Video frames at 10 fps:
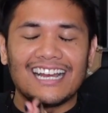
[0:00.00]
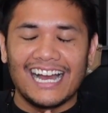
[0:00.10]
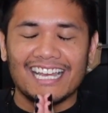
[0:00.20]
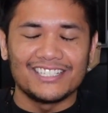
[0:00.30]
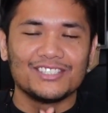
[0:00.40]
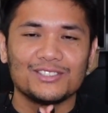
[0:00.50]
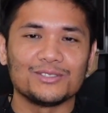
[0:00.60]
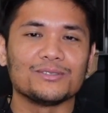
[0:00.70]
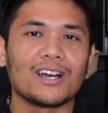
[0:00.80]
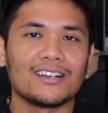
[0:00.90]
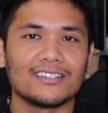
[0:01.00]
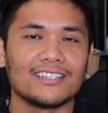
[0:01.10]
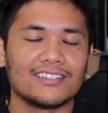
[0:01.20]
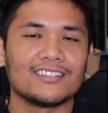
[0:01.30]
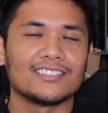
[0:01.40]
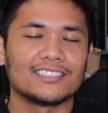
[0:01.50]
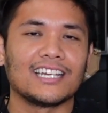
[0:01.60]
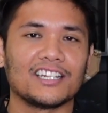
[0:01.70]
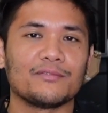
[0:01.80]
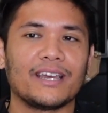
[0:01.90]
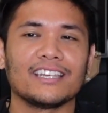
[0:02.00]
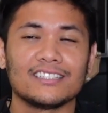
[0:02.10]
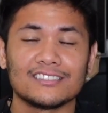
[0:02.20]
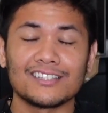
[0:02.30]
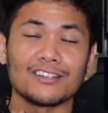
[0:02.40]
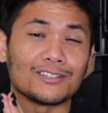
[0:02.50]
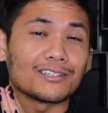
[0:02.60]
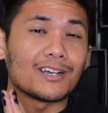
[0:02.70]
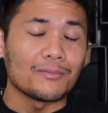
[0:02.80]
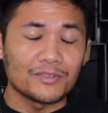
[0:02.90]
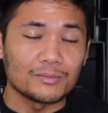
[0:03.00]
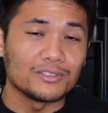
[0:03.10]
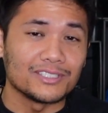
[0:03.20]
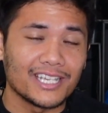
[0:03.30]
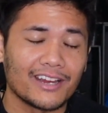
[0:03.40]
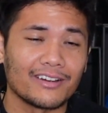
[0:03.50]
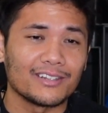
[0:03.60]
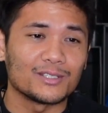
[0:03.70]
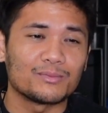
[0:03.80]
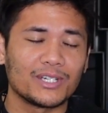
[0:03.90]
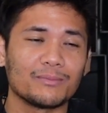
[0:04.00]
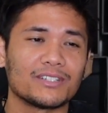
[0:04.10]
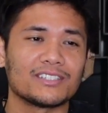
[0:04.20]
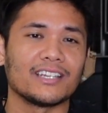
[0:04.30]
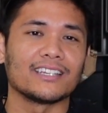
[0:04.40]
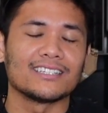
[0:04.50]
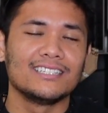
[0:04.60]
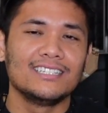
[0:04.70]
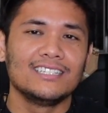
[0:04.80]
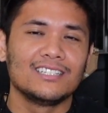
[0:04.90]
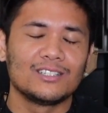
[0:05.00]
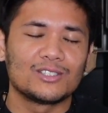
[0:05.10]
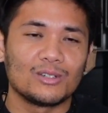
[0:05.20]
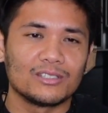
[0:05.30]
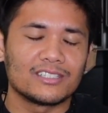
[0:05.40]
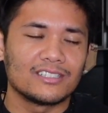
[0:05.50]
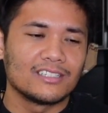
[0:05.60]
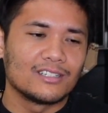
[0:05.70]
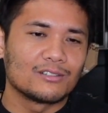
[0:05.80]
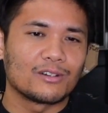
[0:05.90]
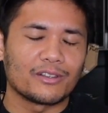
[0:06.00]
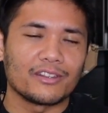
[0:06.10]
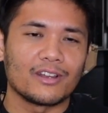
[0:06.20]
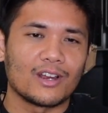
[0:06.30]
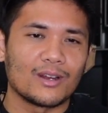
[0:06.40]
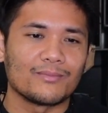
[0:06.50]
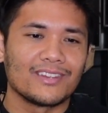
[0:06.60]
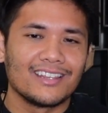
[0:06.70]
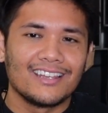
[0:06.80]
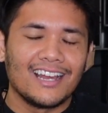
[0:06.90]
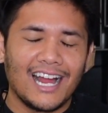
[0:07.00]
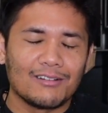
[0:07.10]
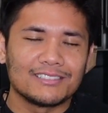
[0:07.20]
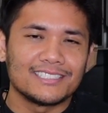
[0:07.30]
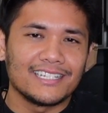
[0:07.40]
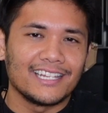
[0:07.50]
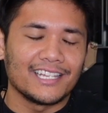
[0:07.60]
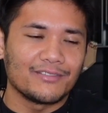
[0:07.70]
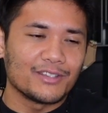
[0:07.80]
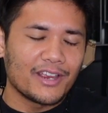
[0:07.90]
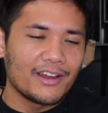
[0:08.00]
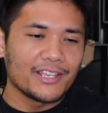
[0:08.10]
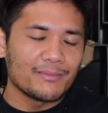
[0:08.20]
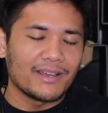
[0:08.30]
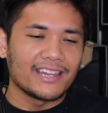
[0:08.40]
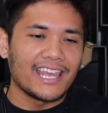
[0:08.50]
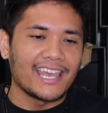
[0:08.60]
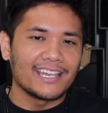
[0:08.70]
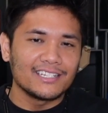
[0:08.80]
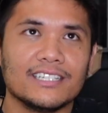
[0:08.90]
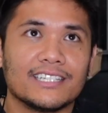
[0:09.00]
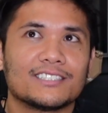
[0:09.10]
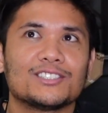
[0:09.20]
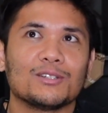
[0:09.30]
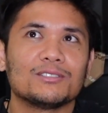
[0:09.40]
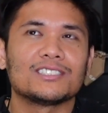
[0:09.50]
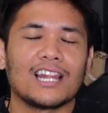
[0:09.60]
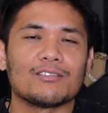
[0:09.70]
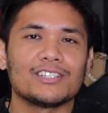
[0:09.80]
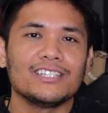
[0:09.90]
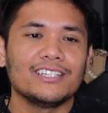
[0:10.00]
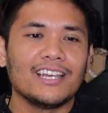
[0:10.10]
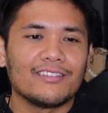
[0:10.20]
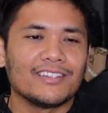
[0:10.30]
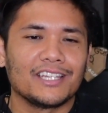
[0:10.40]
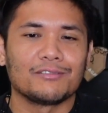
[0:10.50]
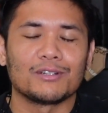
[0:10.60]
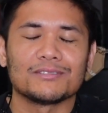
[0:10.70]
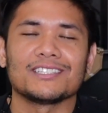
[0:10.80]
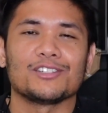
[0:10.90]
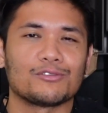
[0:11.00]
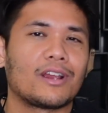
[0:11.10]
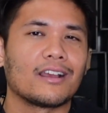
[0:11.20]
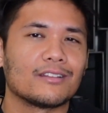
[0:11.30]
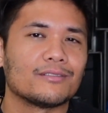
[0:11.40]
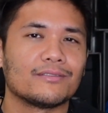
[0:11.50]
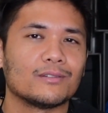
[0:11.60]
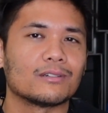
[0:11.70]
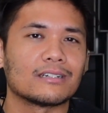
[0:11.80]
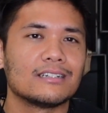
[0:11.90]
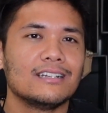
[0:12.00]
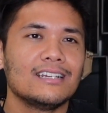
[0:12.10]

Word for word: I just do not get this style of bag. It does not look comfortable to carry. There's pretty much like shoulder, crook of the arm. I would say like if you're carrying it by the hand, it gets so slouchy, I feel like it would almost like drag on the floor.